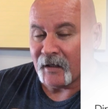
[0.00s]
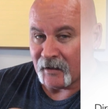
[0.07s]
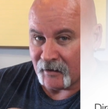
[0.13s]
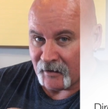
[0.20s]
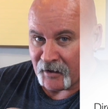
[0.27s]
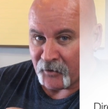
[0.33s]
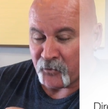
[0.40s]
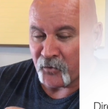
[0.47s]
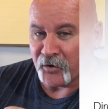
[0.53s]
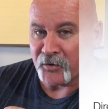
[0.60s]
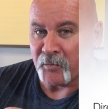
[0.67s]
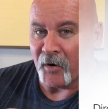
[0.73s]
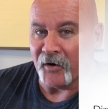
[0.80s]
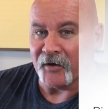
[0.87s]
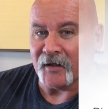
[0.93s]
in
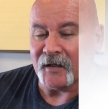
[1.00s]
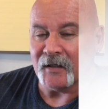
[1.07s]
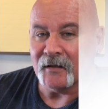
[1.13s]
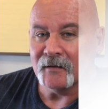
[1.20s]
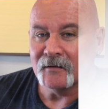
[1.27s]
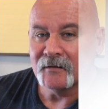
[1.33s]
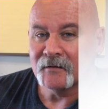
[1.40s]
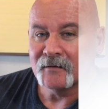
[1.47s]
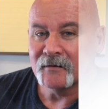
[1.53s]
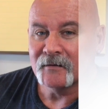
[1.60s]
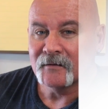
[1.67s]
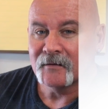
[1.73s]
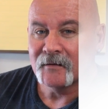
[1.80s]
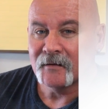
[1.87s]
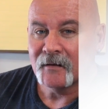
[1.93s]
network marketing,
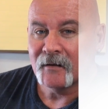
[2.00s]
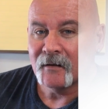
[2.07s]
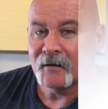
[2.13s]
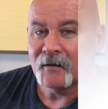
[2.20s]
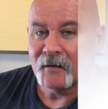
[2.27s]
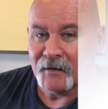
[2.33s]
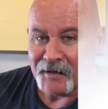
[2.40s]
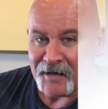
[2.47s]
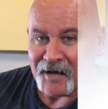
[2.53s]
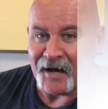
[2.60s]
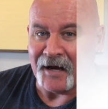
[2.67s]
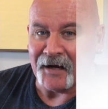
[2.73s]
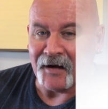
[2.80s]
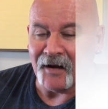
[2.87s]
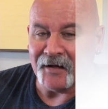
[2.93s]

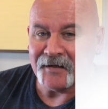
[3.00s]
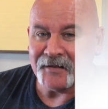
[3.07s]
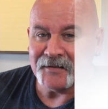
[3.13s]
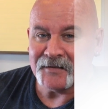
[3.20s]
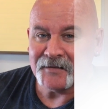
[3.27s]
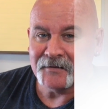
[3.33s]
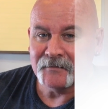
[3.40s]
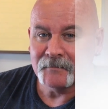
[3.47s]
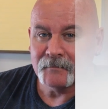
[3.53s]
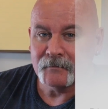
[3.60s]
act like it.